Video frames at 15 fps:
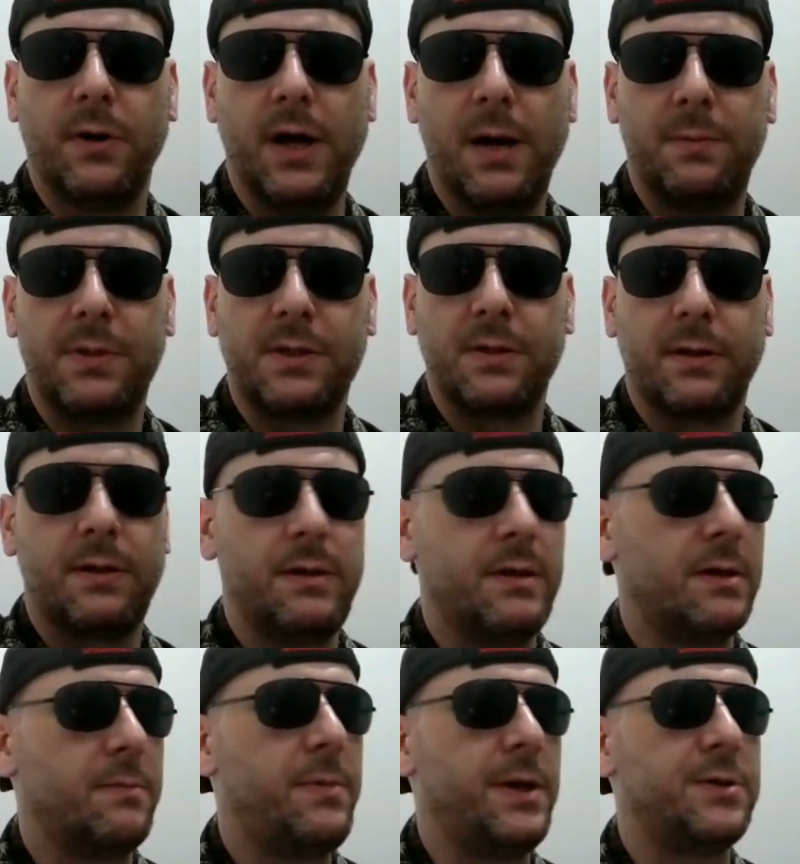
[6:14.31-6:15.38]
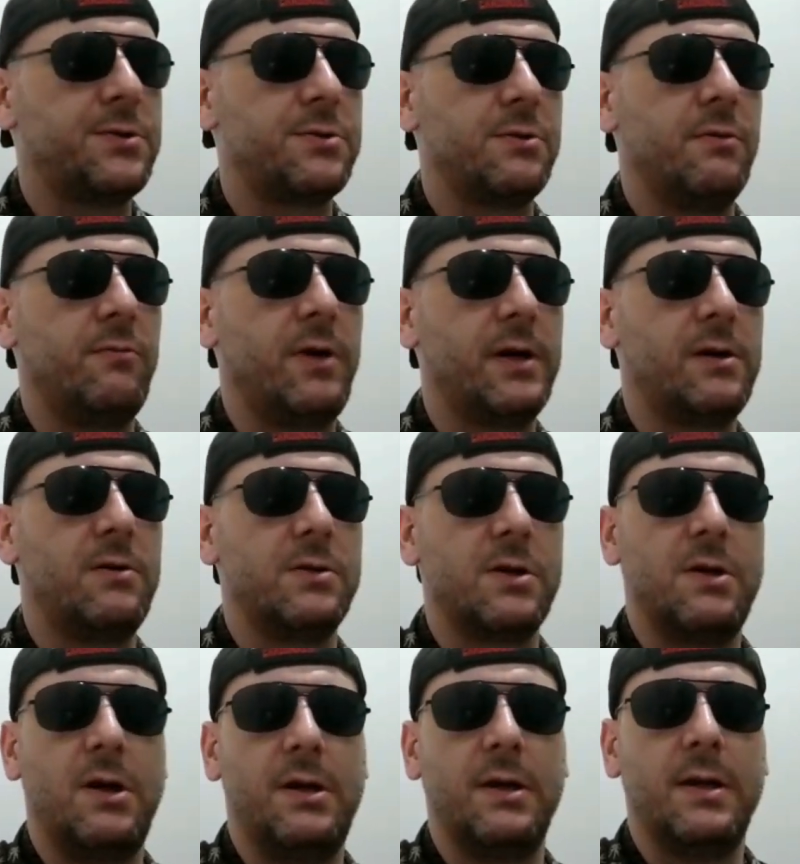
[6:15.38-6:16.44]
perhaps a clearer picture of what goes
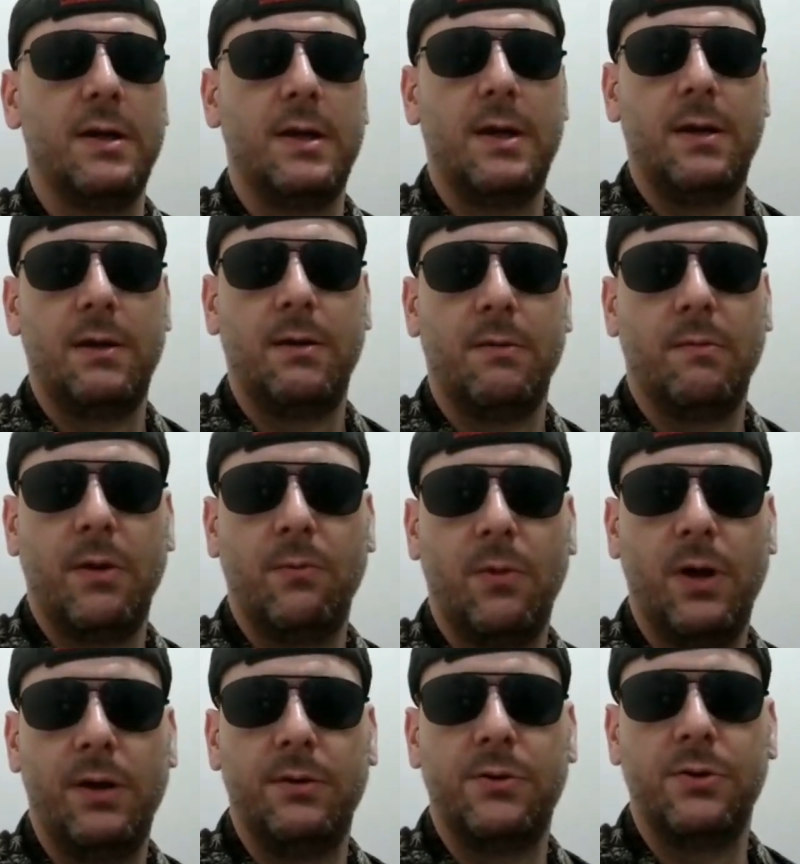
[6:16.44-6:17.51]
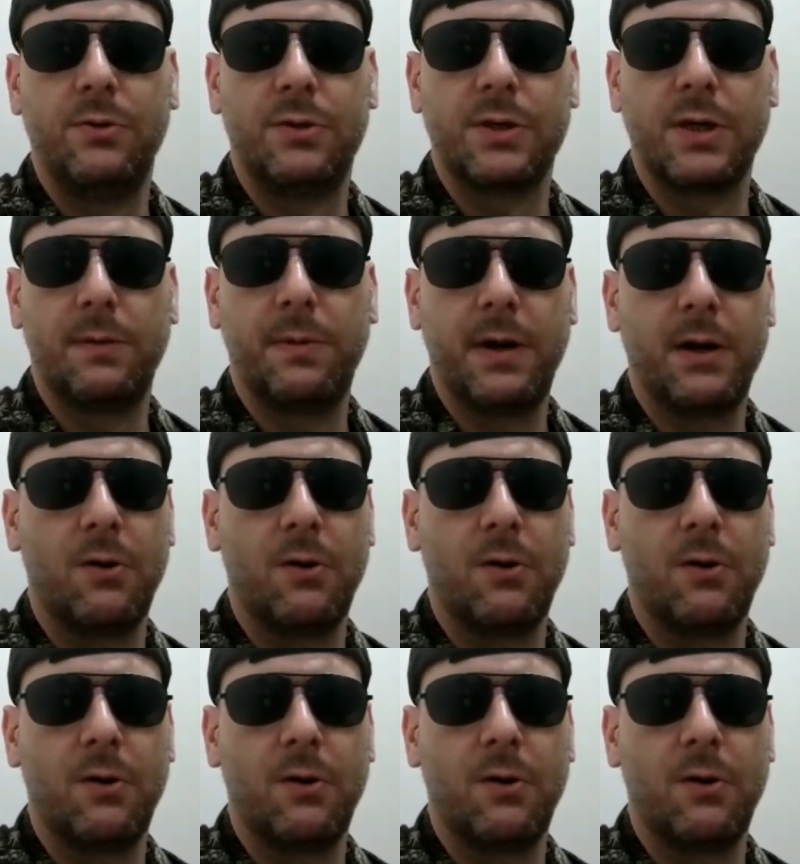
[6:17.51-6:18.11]
on when one shoots up